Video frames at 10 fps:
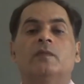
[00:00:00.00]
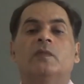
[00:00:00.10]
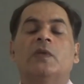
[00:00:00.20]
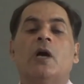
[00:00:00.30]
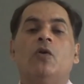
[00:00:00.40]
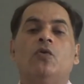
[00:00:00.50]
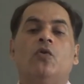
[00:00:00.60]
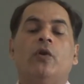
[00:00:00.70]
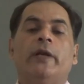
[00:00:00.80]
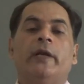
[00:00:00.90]
Now
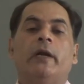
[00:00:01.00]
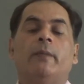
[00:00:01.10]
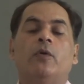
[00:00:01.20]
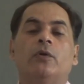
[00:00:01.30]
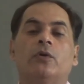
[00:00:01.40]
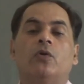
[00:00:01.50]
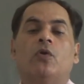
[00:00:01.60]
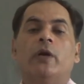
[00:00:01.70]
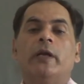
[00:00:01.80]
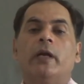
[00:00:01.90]
coordinate bond.
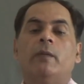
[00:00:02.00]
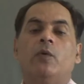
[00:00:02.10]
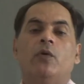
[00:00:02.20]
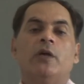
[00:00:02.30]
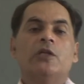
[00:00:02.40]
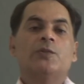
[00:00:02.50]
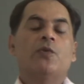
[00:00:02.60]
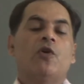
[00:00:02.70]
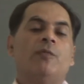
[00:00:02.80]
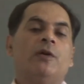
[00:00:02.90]
Coordinate bond is
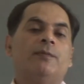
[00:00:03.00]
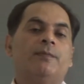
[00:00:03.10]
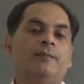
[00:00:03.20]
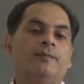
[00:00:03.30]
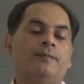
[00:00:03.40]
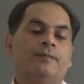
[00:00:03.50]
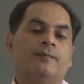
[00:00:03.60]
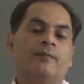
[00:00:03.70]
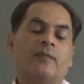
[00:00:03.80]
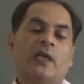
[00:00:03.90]
formed
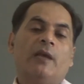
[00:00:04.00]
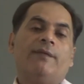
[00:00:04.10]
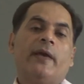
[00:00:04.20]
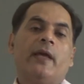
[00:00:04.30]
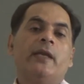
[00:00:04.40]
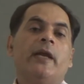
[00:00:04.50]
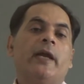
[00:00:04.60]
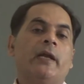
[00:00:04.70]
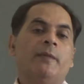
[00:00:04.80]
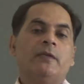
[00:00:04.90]
if any
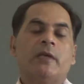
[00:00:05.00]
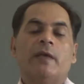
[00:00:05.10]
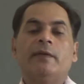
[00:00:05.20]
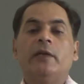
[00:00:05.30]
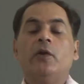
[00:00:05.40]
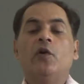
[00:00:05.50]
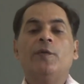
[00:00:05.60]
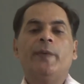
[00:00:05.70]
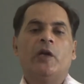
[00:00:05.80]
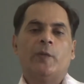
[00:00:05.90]
atom is having
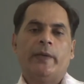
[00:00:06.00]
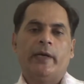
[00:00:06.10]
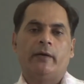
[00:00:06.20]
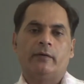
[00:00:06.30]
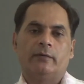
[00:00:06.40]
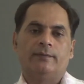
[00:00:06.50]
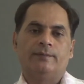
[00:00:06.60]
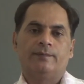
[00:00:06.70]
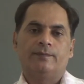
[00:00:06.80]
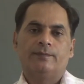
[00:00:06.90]
lone pair of electron.
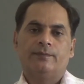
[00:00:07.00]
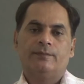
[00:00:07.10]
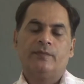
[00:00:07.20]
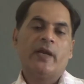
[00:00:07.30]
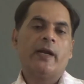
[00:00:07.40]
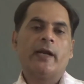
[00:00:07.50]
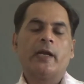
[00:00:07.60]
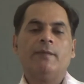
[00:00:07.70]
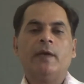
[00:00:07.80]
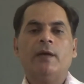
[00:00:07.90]
That
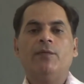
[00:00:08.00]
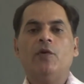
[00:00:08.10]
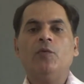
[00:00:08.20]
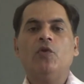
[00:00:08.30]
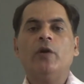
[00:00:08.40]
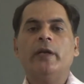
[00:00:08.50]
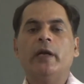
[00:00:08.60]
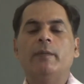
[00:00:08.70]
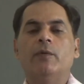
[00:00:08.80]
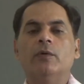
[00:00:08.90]
atom can form
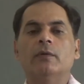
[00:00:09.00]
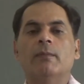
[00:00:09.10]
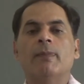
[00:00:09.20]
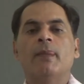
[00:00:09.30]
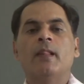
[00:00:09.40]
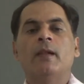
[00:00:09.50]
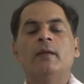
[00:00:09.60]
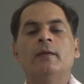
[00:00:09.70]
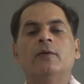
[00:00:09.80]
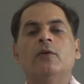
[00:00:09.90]
coordinate bond.
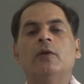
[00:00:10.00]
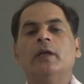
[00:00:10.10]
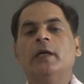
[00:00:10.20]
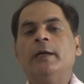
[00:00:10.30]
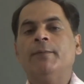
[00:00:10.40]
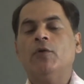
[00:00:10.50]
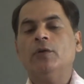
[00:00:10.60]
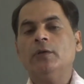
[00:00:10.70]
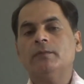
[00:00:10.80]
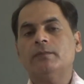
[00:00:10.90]
Coordinate
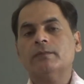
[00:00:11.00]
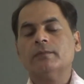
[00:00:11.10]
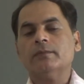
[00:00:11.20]
bond